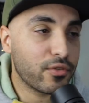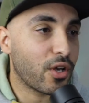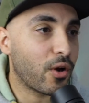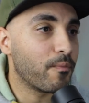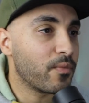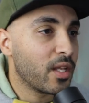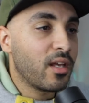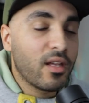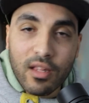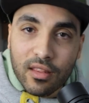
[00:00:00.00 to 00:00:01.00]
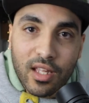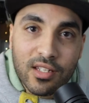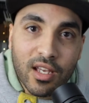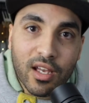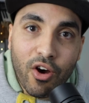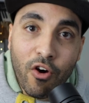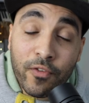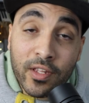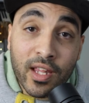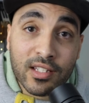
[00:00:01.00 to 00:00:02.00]
So that's it.
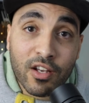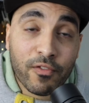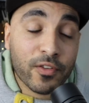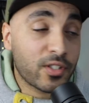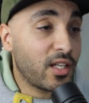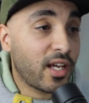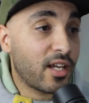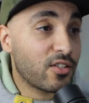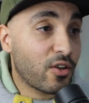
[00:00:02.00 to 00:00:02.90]
Hopefully that's helpful to you guys.